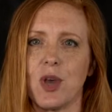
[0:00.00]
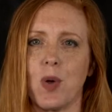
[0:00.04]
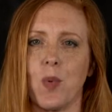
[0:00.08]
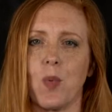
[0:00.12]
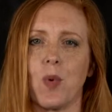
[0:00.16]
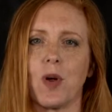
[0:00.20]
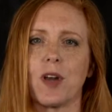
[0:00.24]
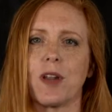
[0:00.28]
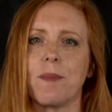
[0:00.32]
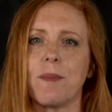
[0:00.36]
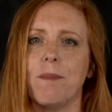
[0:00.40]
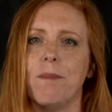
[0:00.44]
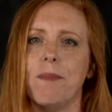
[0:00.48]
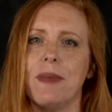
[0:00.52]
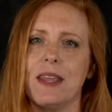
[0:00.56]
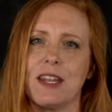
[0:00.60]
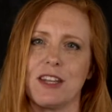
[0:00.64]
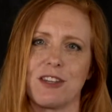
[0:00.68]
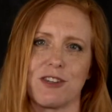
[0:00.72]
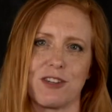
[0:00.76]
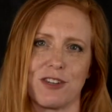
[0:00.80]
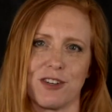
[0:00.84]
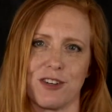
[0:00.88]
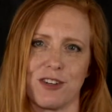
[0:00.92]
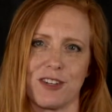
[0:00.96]
we're to
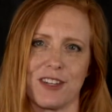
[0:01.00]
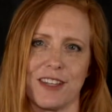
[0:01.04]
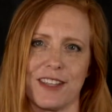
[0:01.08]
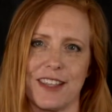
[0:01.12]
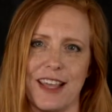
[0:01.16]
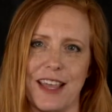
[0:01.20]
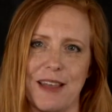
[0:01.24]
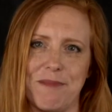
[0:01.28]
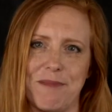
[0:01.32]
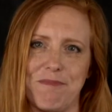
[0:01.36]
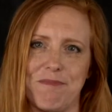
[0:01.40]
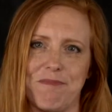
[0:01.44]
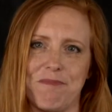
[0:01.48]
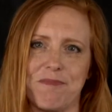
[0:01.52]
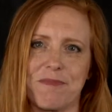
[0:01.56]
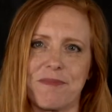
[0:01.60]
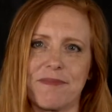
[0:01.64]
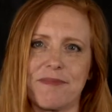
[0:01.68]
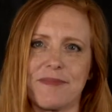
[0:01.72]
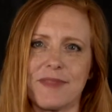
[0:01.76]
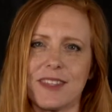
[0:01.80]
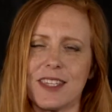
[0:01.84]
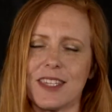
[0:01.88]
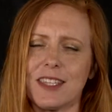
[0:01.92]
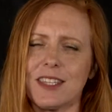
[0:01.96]
minister to them.
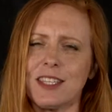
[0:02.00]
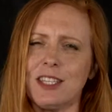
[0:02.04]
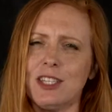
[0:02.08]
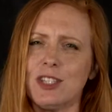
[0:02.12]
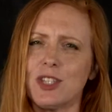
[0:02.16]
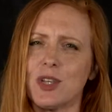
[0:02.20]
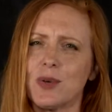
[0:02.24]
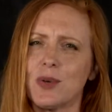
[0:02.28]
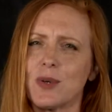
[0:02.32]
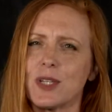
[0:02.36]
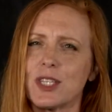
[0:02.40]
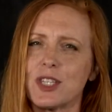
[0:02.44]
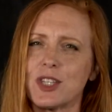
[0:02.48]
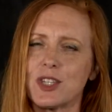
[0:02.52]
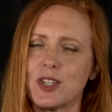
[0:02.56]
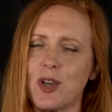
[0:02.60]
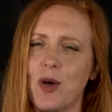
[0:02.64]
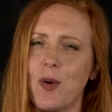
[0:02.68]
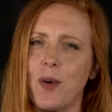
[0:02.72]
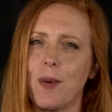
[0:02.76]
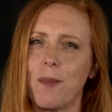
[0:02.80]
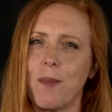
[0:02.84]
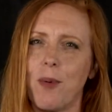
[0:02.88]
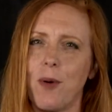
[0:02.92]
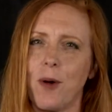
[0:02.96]
So it's
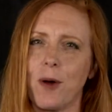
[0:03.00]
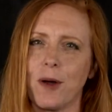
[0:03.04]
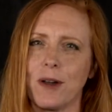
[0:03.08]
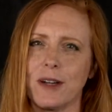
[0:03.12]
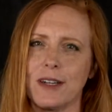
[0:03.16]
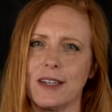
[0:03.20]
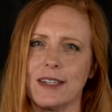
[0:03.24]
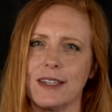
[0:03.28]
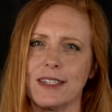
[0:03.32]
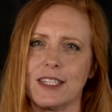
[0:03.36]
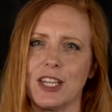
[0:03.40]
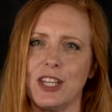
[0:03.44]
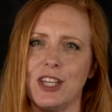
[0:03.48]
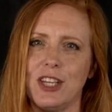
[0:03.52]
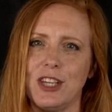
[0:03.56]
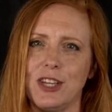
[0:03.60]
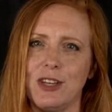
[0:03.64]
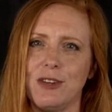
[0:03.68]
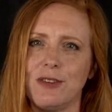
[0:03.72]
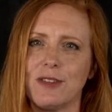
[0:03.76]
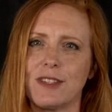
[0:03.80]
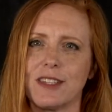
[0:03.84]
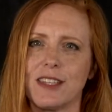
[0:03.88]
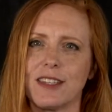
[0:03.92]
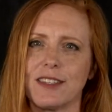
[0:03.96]
so important to
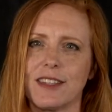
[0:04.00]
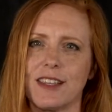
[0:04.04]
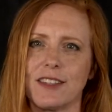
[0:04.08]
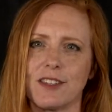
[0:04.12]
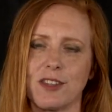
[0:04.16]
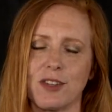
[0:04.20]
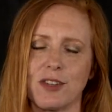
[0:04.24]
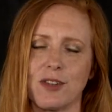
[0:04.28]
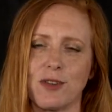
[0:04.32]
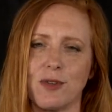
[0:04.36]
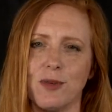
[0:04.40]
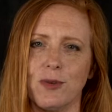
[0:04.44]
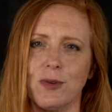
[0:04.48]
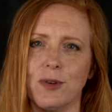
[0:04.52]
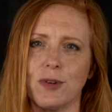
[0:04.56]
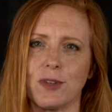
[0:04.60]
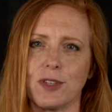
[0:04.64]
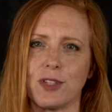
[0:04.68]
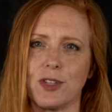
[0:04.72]
use this as a tool.